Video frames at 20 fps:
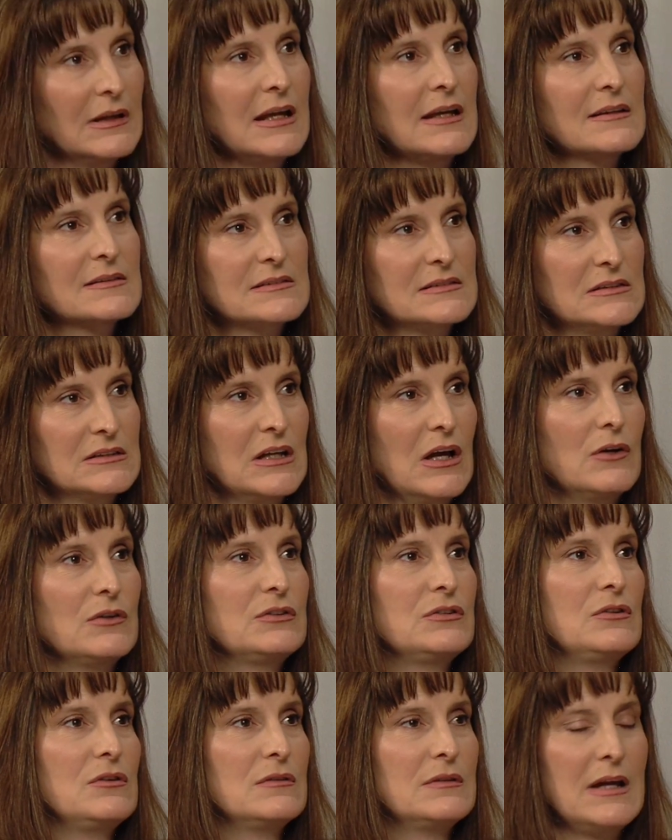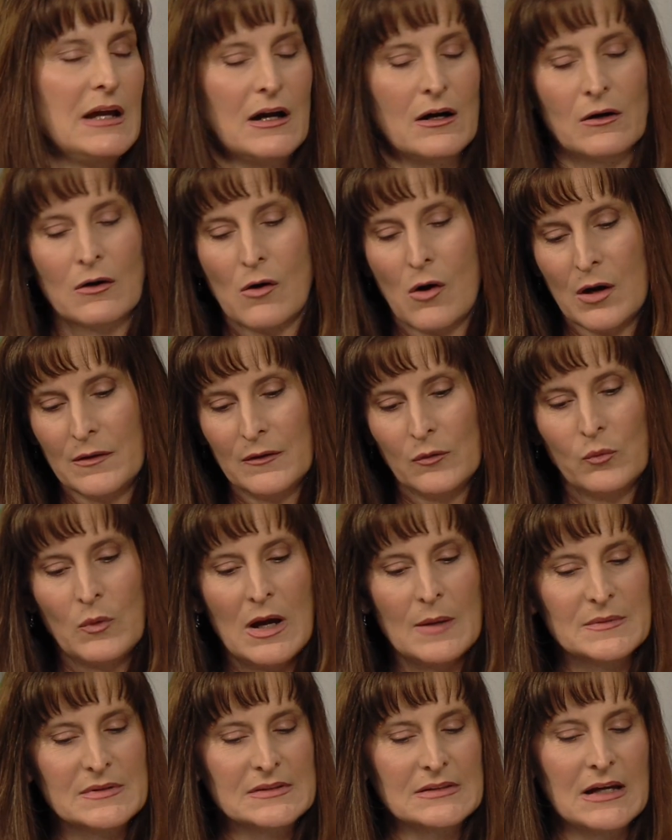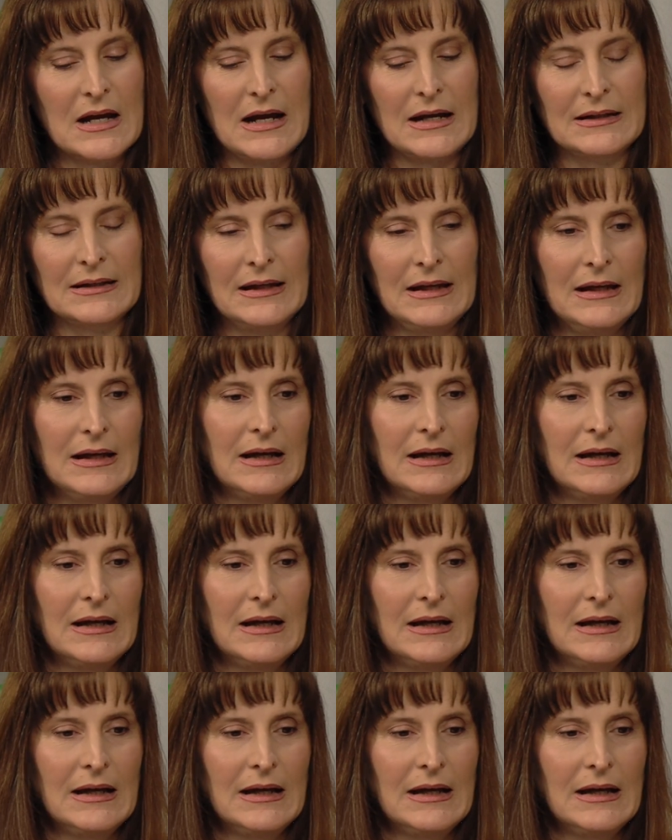links to go to there on the website.